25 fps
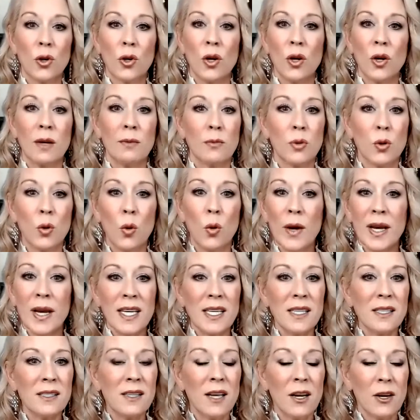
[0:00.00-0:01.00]

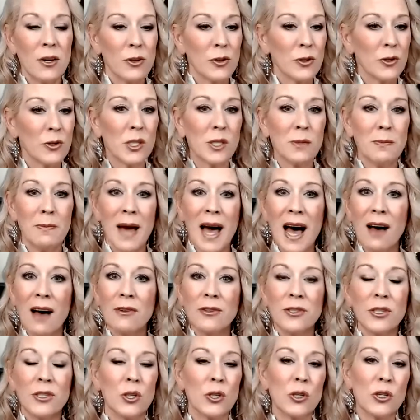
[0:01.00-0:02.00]
employees, your
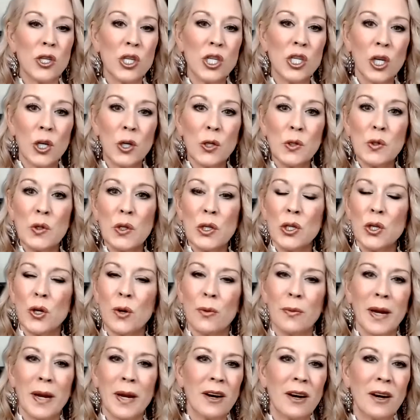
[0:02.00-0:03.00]
spouse, your children, your
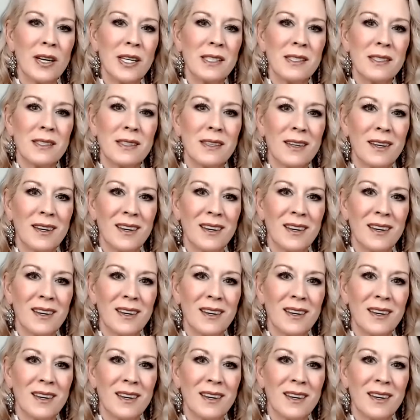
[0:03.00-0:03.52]
parents.